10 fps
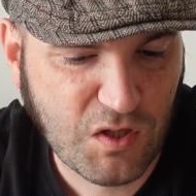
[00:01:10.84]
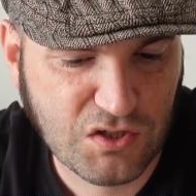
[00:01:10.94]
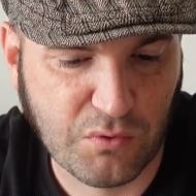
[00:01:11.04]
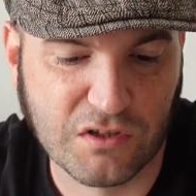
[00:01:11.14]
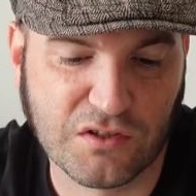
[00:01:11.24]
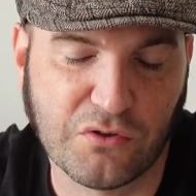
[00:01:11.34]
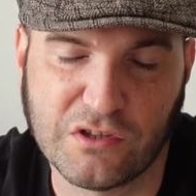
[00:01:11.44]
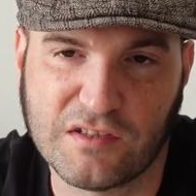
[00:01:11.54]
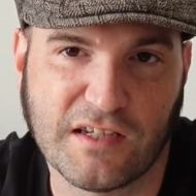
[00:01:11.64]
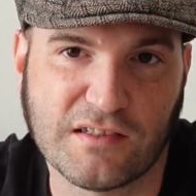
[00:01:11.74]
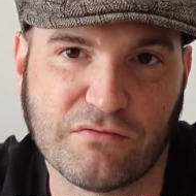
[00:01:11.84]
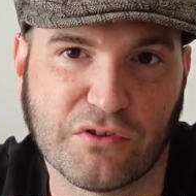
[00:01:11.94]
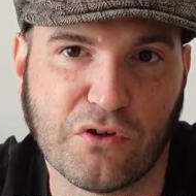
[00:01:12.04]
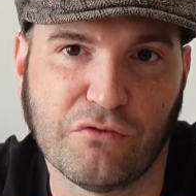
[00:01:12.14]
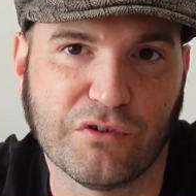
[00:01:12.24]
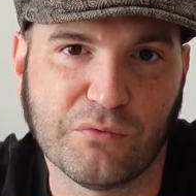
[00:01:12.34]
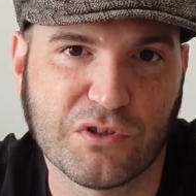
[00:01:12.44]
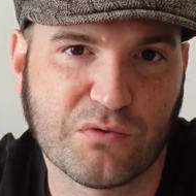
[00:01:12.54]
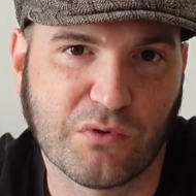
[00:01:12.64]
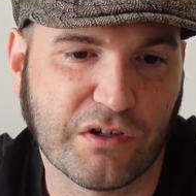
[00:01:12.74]
She wants to go get tested for COVID,
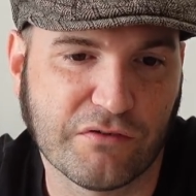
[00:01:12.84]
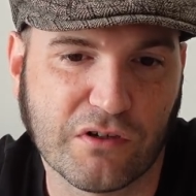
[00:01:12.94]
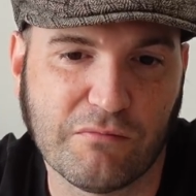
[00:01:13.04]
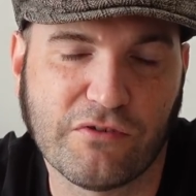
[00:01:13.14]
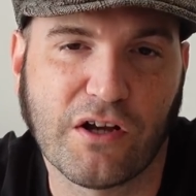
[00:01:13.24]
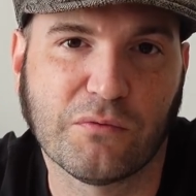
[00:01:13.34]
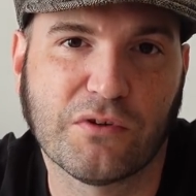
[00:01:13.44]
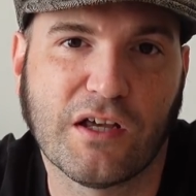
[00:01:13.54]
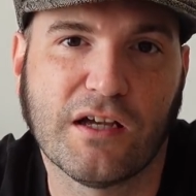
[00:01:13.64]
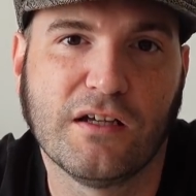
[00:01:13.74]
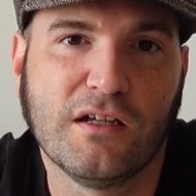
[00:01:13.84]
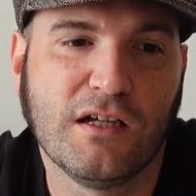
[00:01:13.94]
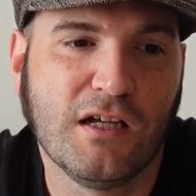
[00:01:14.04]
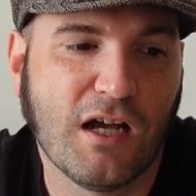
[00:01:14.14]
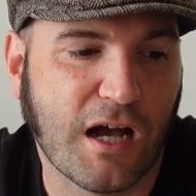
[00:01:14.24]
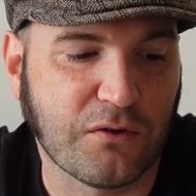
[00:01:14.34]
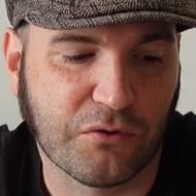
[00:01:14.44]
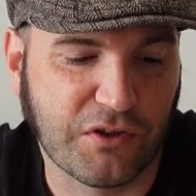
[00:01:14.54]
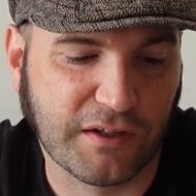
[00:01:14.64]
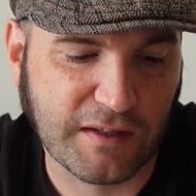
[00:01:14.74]
which whatever, I'm fine with that. I
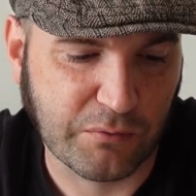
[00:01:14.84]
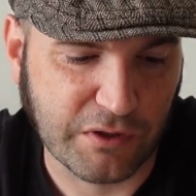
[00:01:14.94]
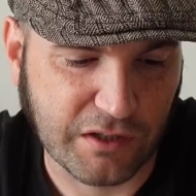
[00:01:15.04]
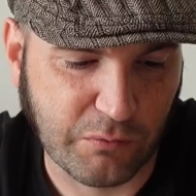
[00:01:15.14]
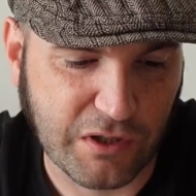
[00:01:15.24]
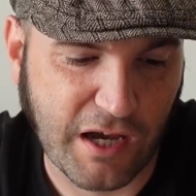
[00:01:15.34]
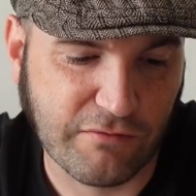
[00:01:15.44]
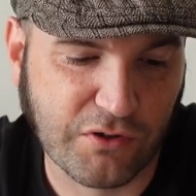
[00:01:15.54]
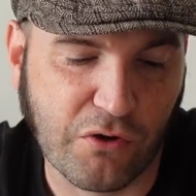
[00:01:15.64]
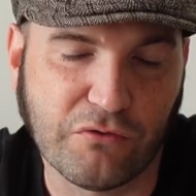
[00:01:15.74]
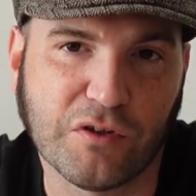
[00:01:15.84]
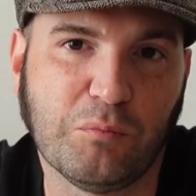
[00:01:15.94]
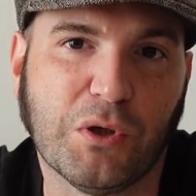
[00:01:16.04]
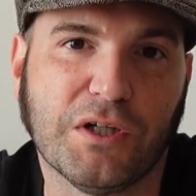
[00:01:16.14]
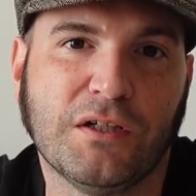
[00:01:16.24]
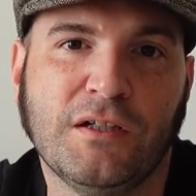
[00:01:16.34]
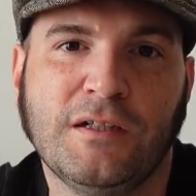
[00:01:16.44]
don't think that we have COVID, but